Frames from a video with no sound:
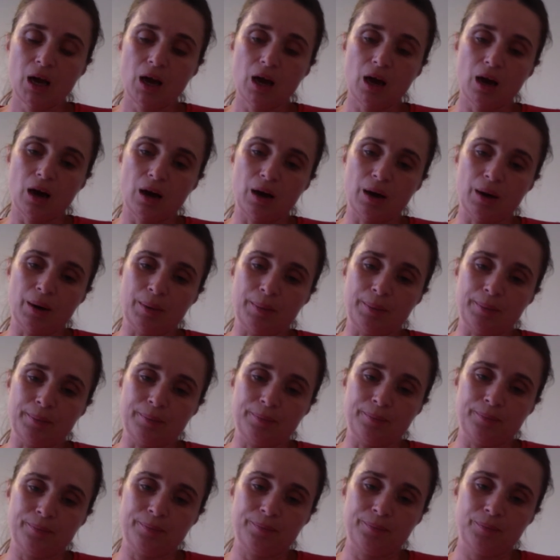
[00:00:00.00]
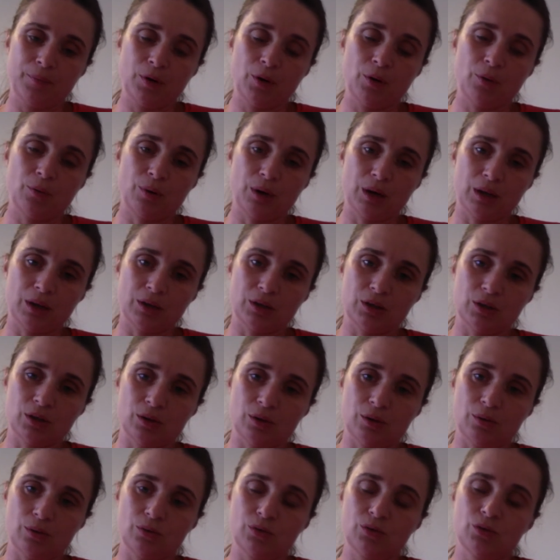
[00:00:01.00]
Right,
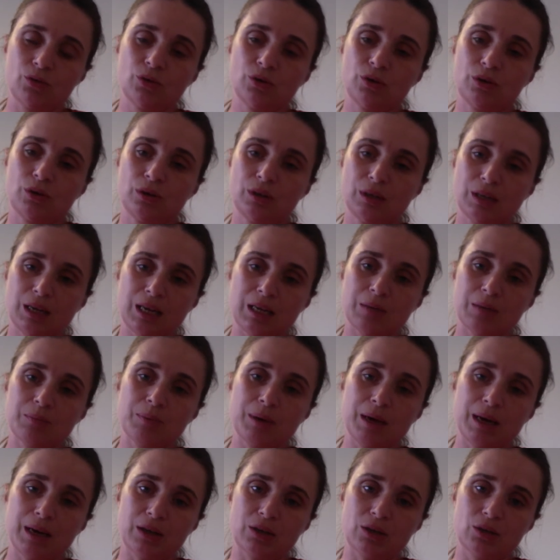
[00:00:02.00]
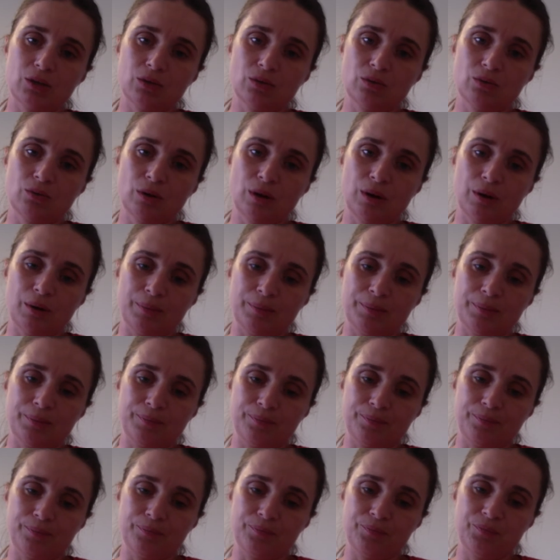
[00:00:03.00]
so to get back
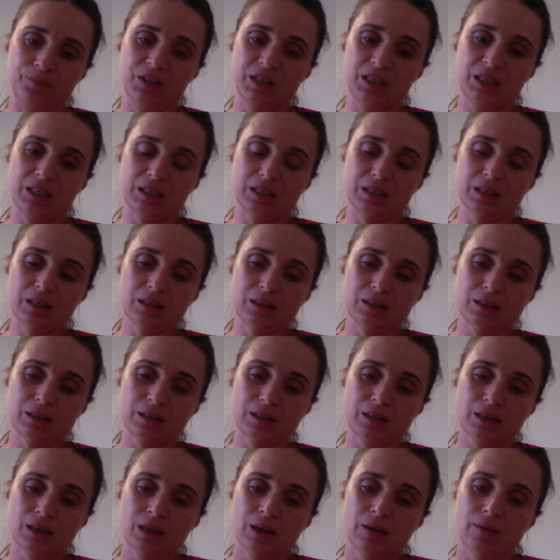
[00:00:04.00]
to distance,